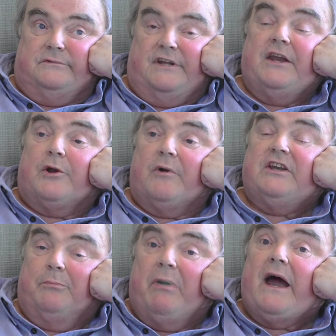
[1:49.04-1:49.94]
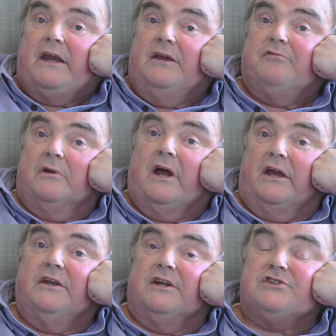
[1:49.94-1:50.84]
denigrate the body, if you
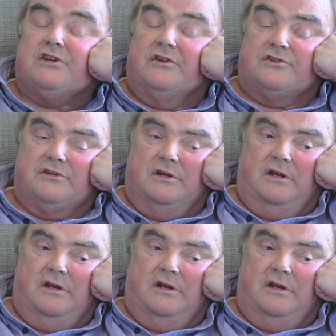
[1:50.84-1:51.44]
like, in that sense.